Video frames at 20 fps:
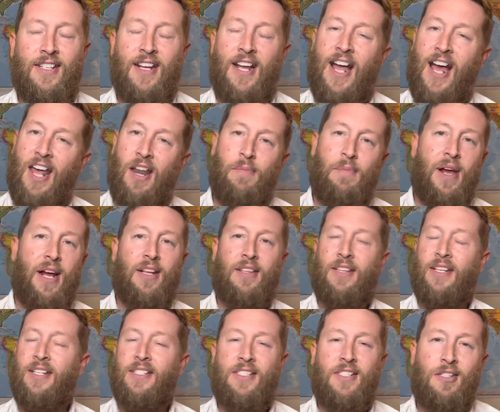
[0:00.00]
Had it back
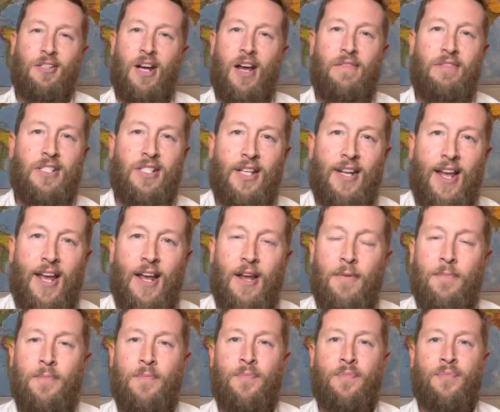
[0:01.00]
then, still have it today.